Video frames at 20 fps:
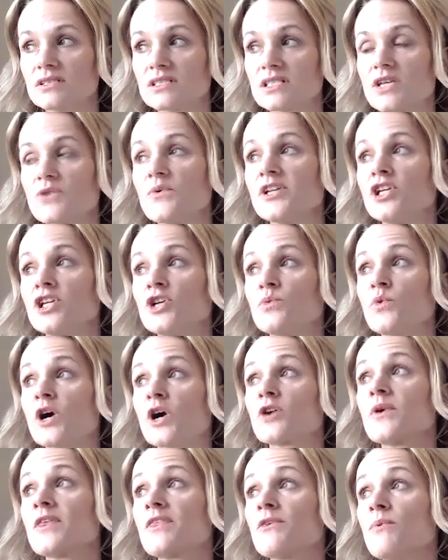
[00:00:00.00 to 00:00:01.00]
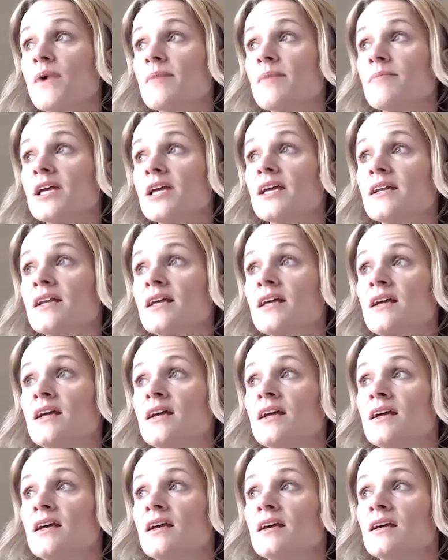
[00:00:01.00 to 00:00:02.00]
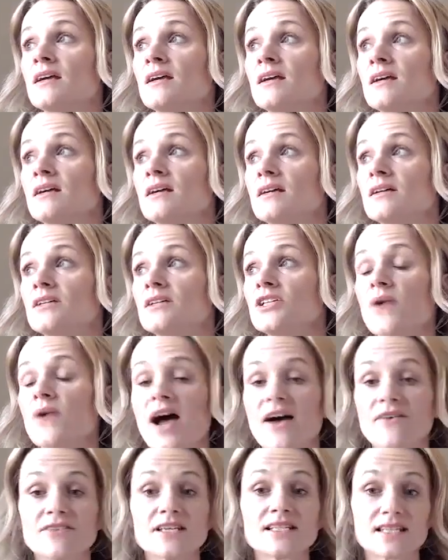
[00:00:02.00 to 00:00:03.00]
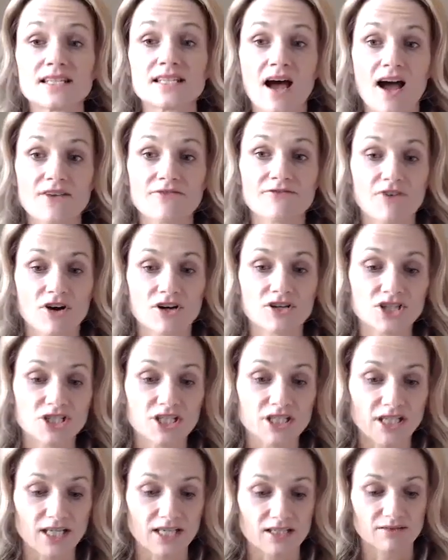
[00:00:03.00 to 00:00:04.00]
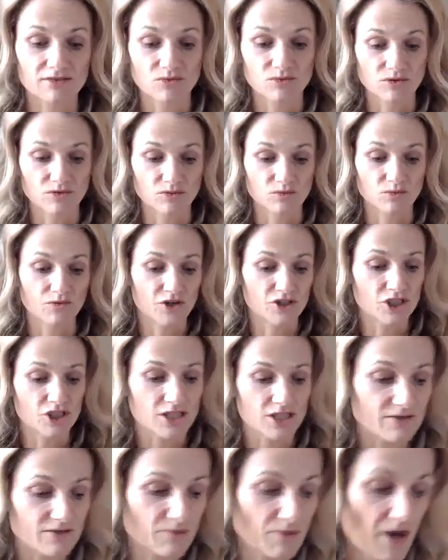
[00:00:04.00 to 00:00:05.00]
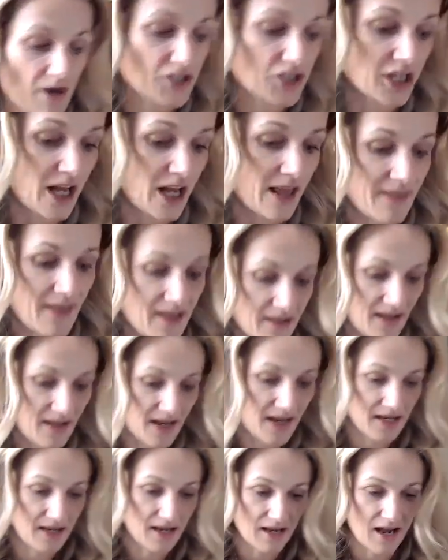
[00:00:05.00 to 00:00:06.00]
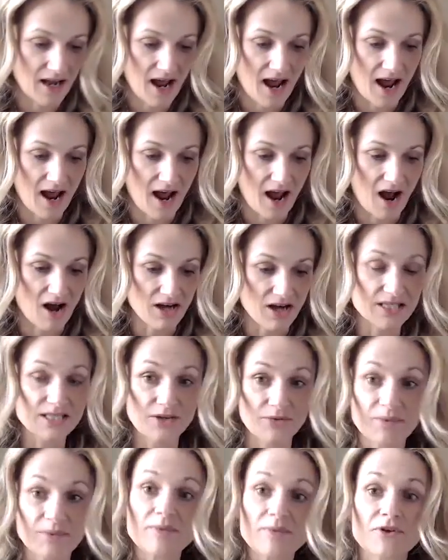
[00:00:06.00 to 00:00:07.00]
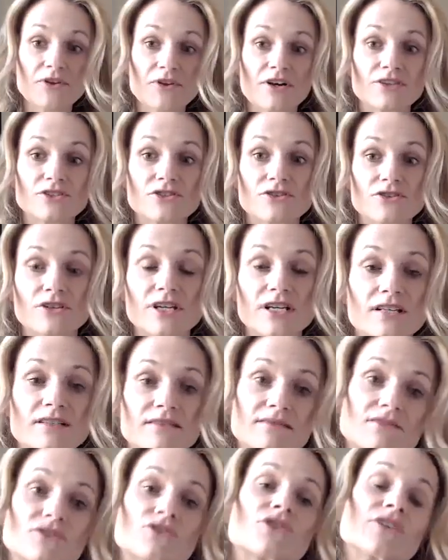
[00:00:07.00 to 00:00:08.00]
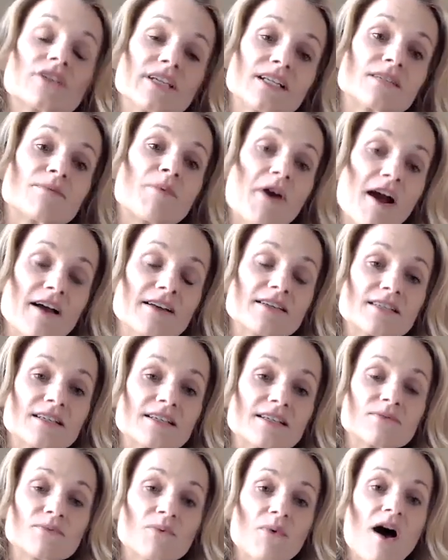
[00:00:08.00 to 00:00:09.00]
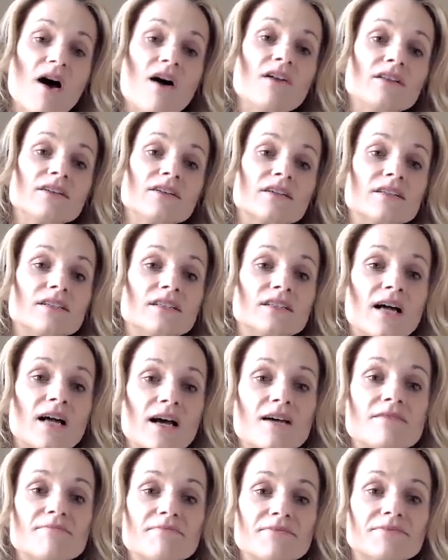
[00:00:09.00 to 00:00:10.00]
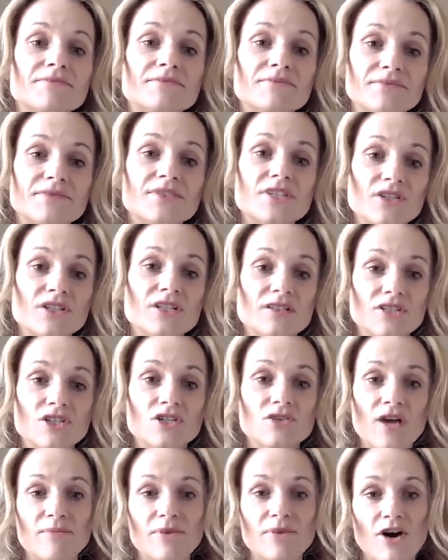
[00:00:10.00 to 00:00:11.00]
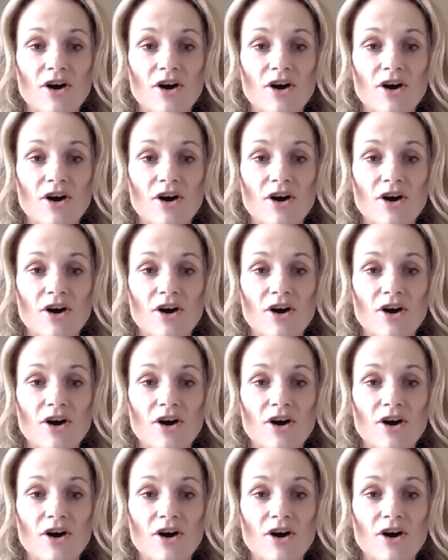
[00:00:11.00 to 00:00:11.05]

when you work with women, you have these high functioning versions of depression, and then like also people that are truly depressed as well, or you come